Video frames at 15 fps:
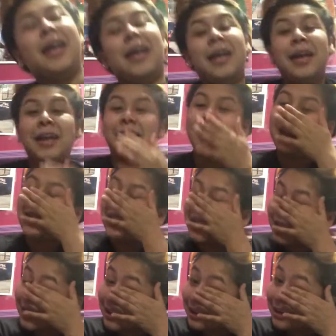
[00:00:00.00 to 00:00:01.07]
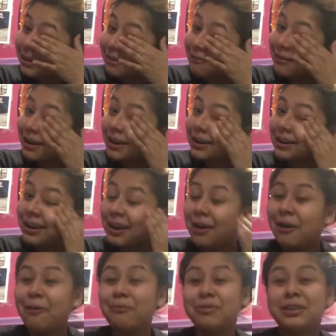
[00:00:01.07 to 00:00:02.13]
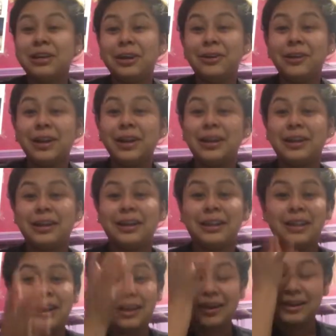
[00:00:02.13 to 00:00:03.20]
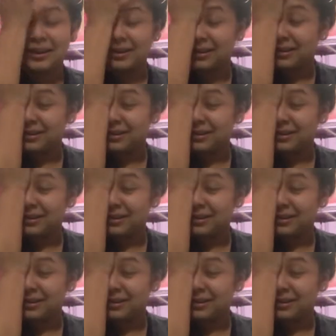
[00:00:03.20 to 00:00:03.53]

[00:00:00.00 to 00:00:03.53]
And like right now, I'm tearing because like